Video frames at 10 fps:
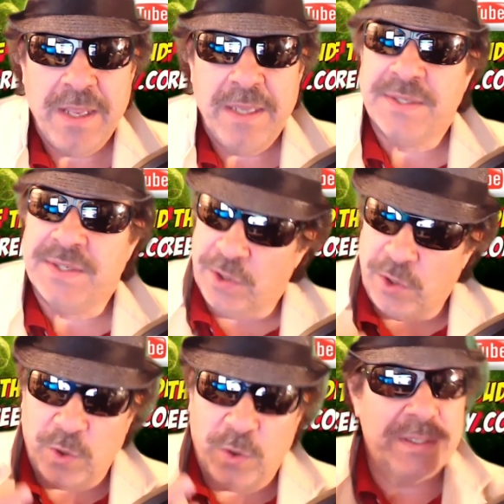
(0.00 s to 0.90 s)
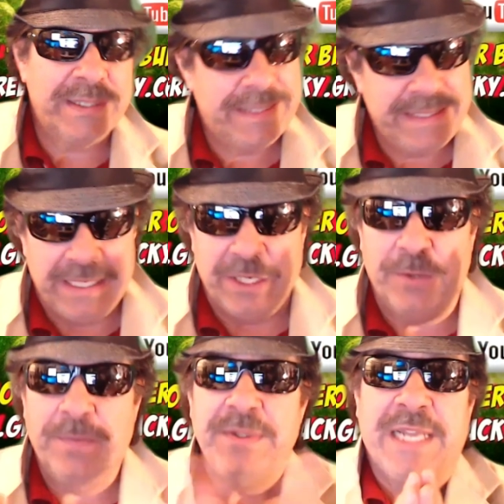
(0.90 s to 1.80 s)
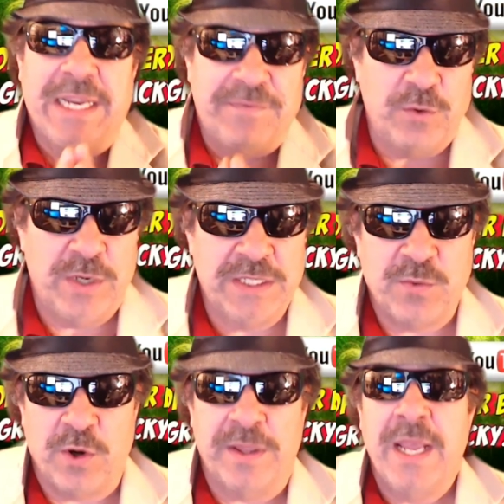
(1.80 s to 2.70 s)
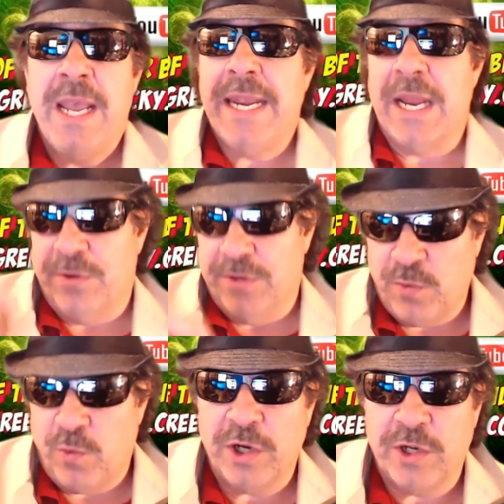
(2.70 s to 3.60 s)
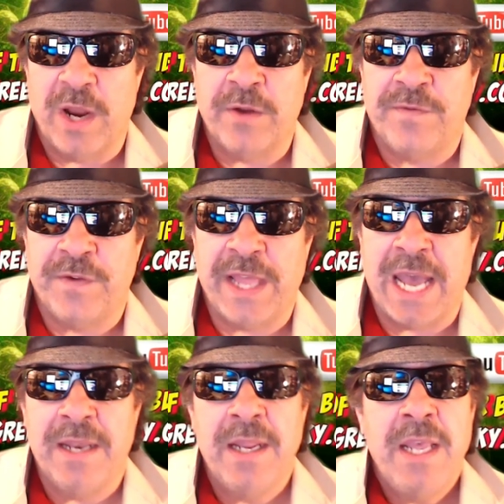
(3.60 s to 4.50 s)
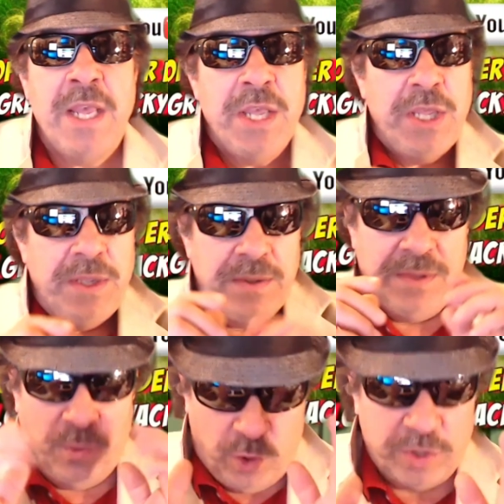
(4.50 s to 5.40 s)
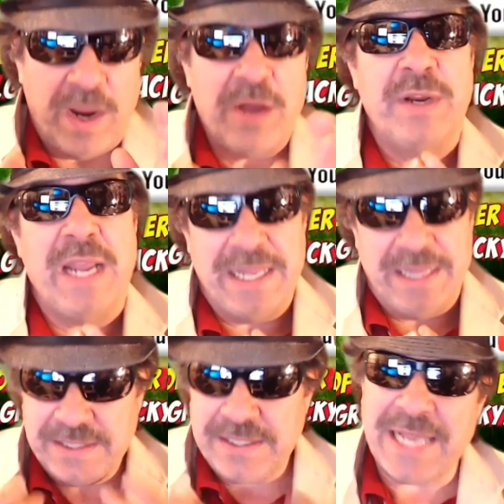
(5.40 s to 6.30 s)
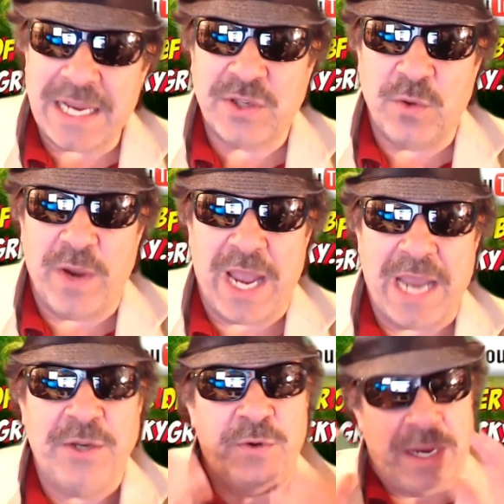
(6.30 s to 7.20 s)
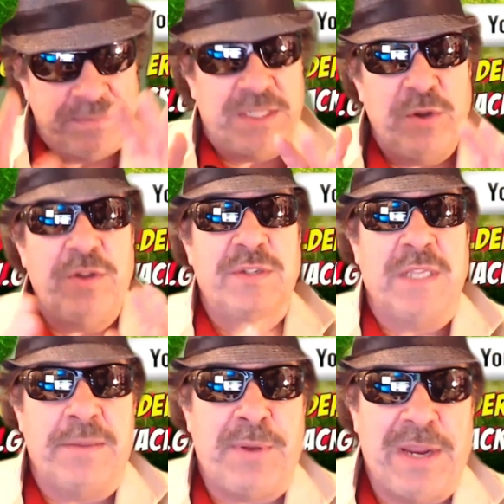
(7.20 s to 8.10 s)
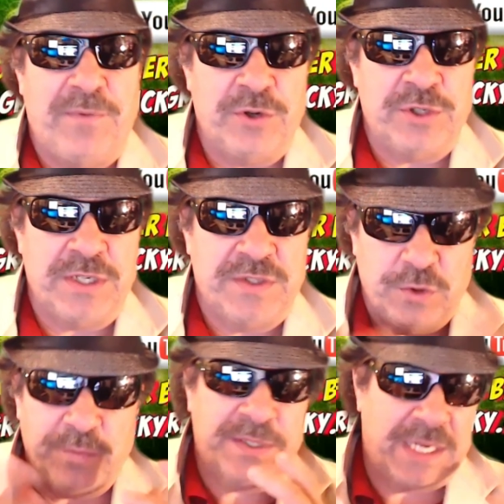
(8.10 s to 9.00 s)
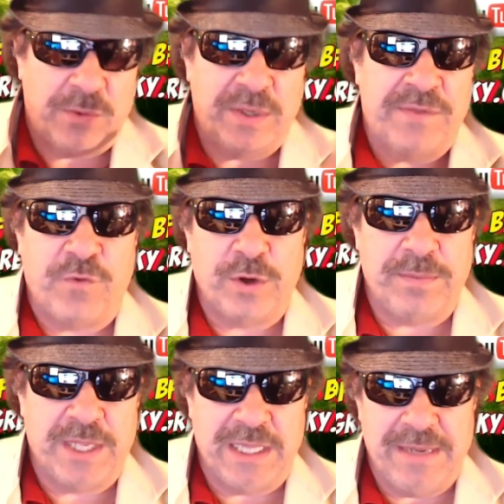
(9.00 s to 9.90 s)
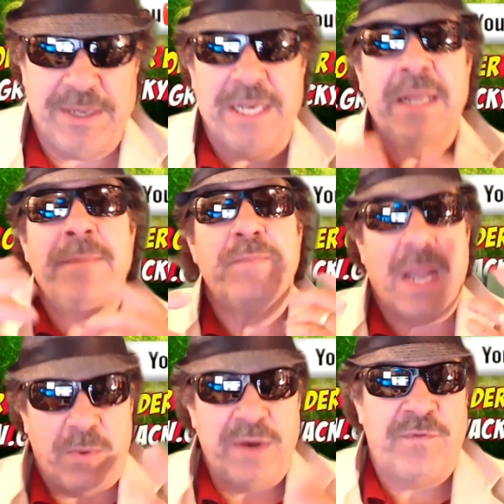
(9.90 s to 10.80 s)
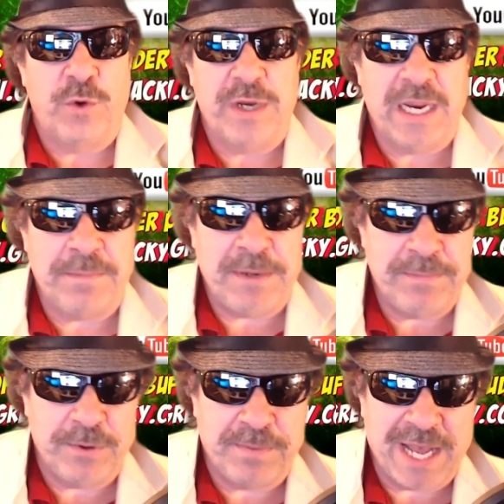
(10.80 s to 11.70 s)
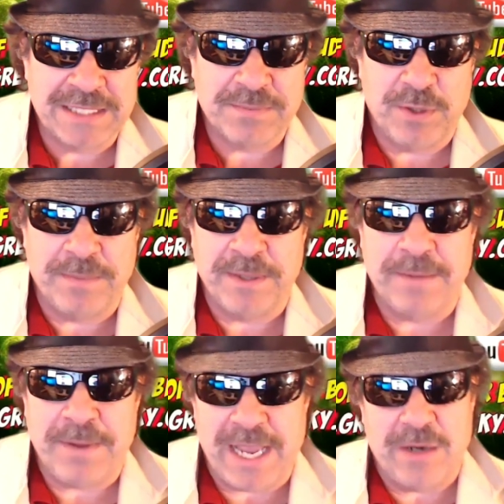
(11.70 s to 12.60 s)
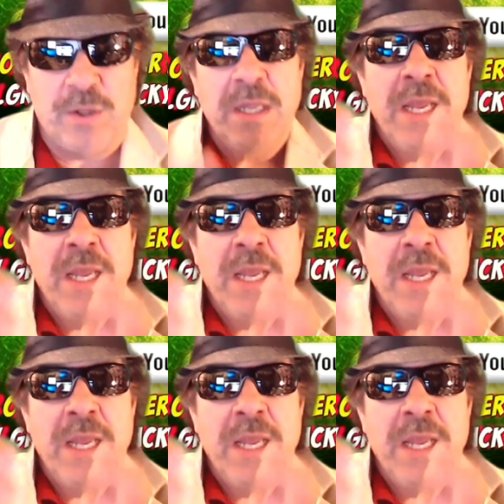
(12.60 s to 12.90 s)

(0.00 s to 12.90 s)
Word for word: So, you know, take it for what it's worth. Now, there is a workaround for that the workaround, and this is actually the way I do it. I'm still using the paid version of Zoom because I don't want the 40 minute limit. I want 49 people possible up on the panel.